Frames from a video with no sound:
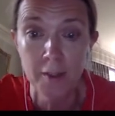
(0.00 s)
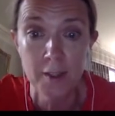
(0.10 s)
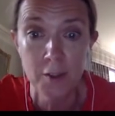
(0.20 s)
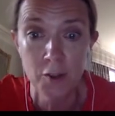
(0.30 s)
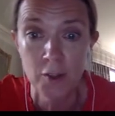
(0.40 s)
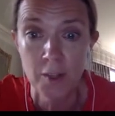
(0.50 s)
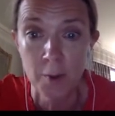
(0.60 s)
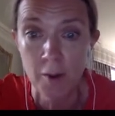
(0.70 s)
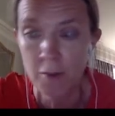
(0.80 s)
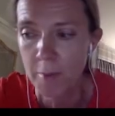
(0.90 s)
surgery as
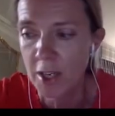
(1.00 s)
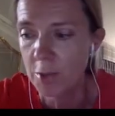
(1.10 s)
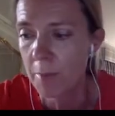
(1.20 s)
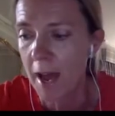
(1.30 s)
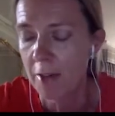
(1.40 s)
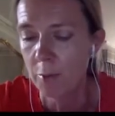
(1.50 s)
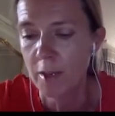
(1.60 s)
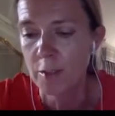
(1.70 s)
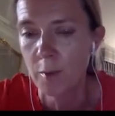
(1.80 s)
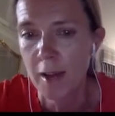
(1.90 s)
part of their patient
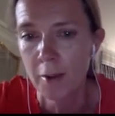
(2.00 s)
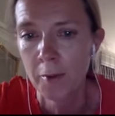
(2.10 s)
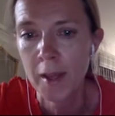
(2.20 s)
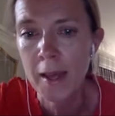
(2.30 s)
pathway as well.